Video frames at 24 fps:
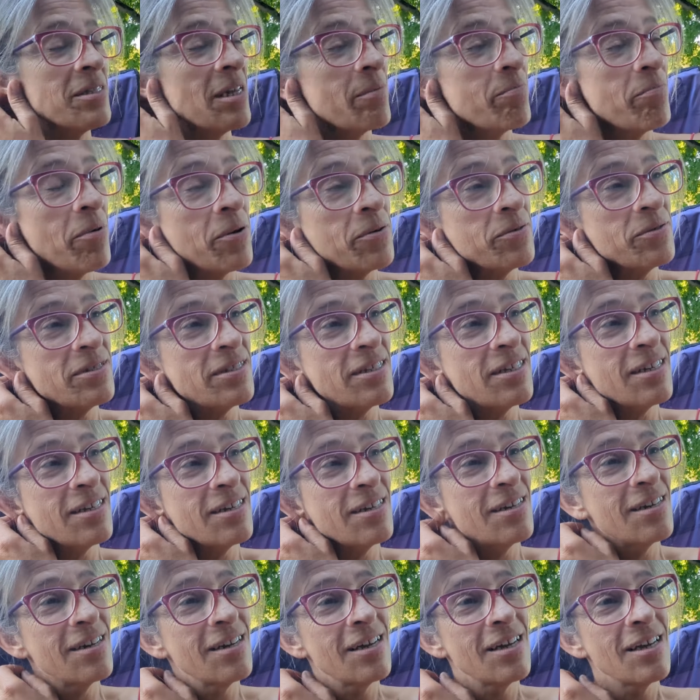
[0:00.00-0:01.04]
I
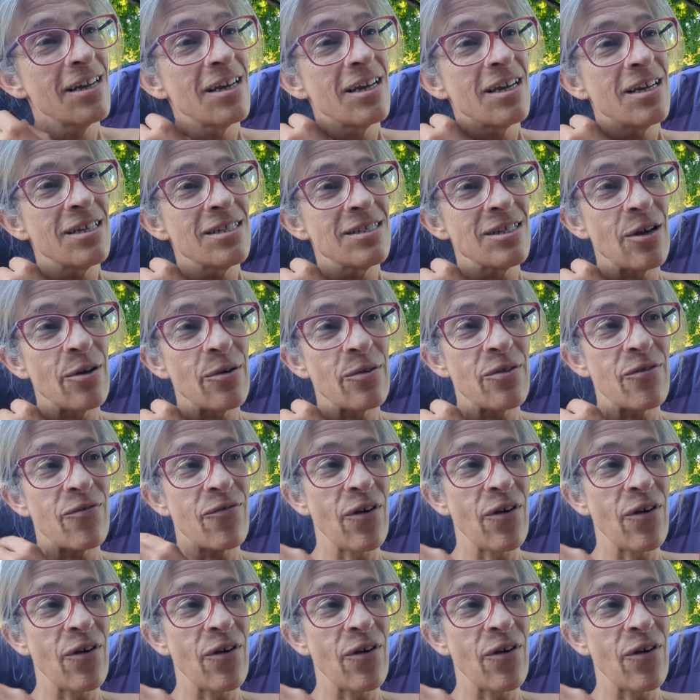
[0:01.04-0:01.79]
posted, so the